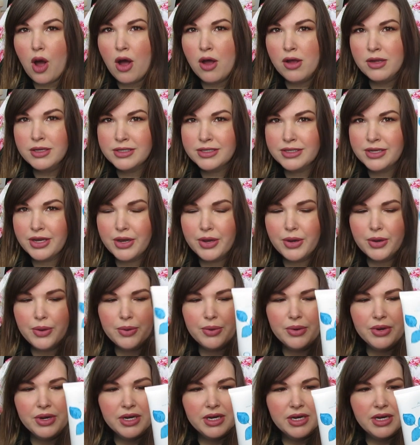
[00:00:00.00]

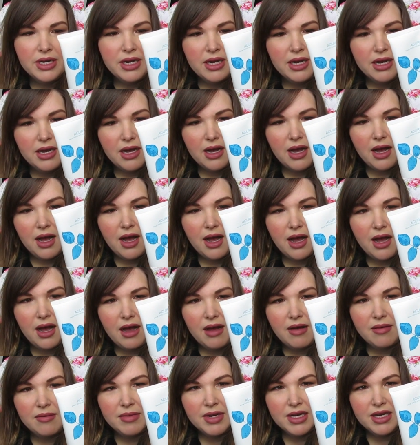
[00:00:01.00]
Also,
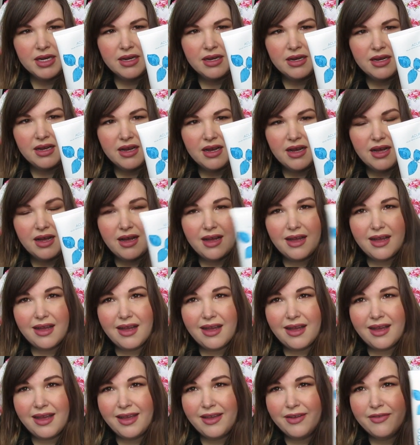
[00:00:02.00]
I
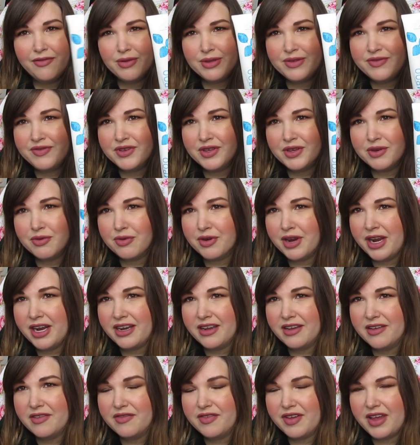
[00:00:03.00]
was feeling
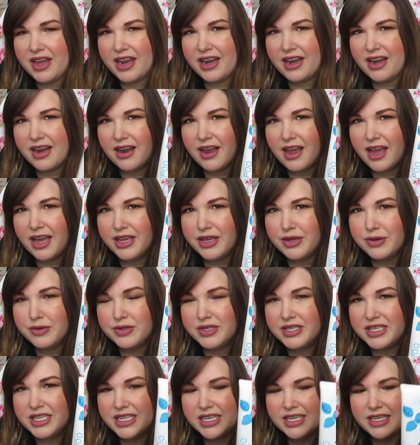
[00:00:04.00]
creative and I
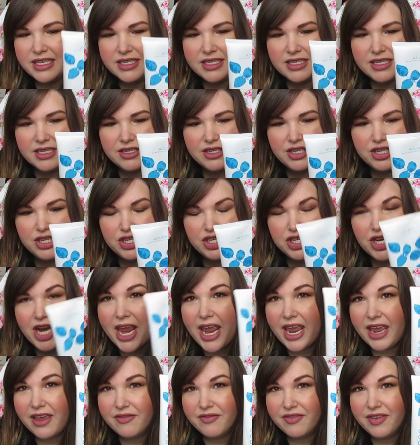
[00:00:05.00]
used this to
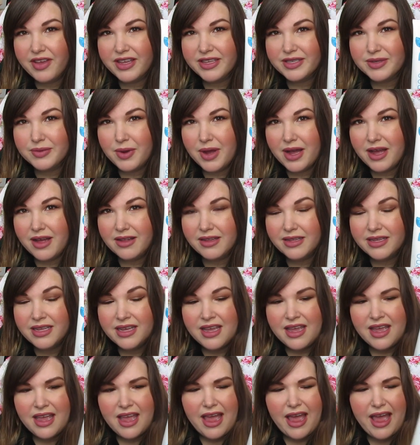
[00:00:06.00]
shave as well.
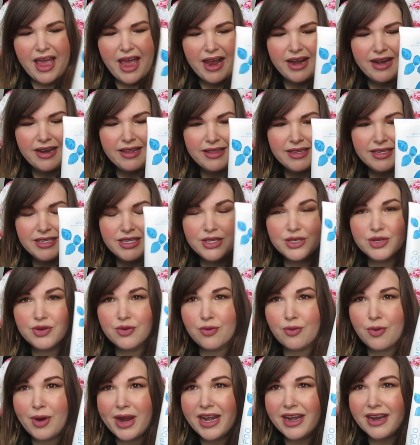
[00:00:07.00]
And this is
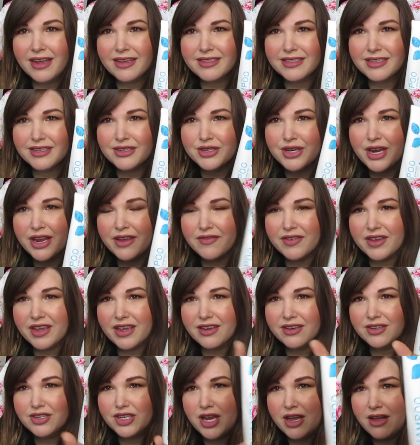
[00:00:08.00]
great as a
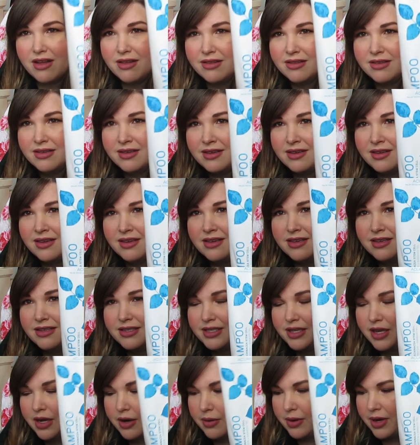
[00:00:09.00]
shaving gel.
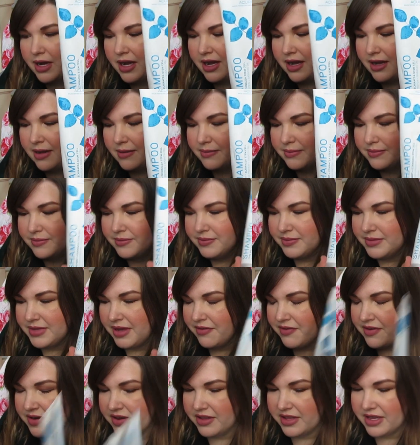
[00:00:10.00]
So,
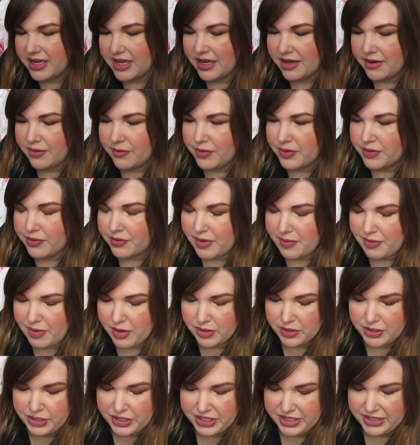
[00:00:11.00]
definitely would
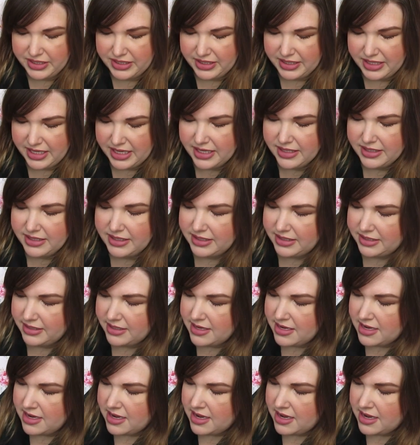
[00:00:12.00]
repurchase this.